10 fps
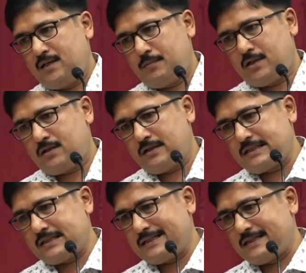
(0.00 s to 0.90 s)

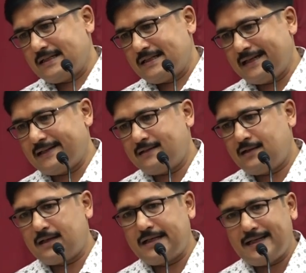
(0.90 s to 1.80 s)
Because, and then
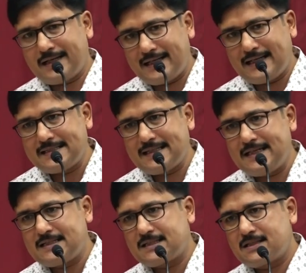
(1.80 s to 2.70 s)
learning again, I say
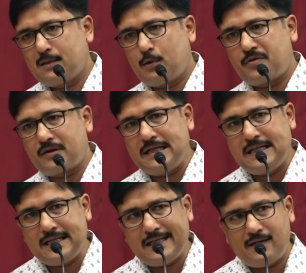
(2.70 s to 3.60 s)
it's about
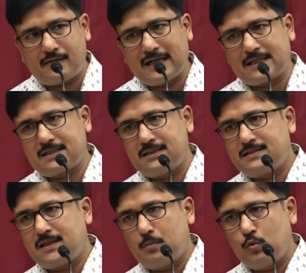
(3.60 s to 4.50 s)
reading,
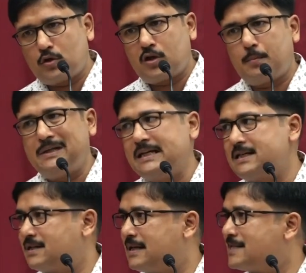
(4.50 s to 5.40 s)
interactions, and more on
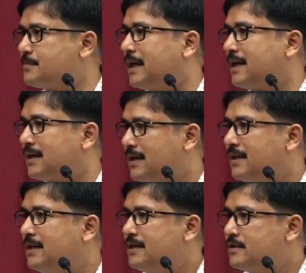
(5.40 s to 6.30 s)
application aspect.
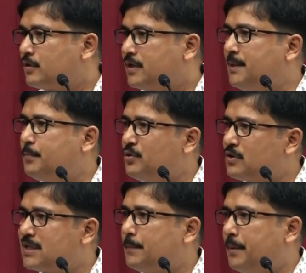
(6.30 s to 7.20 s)
So keep
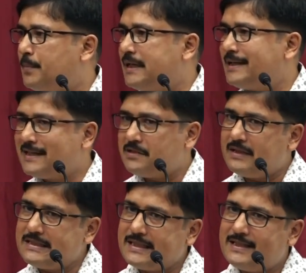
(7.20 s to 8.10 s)
yourself updated. That is
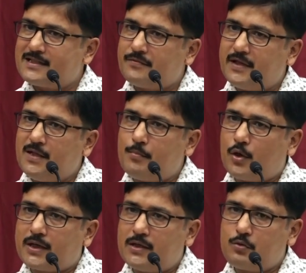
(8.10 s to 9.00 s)
why I said it's very
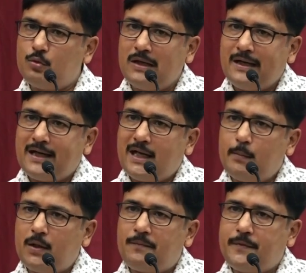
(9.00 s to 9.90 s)
important to
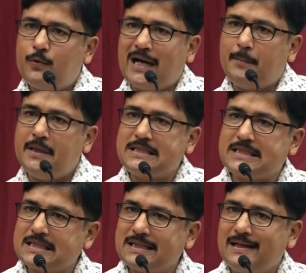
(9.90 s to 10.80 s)
develop few
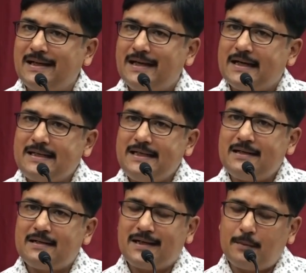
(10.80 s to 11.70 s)
habits.
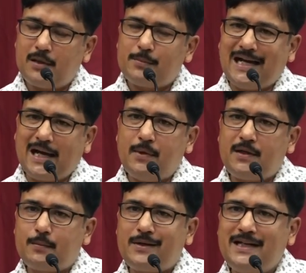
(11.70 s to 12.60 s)
Read, develop the
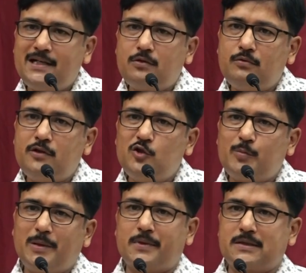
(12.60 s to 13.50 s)
habit of reading two
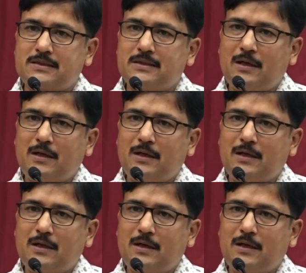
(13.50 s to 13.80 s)
newspapers.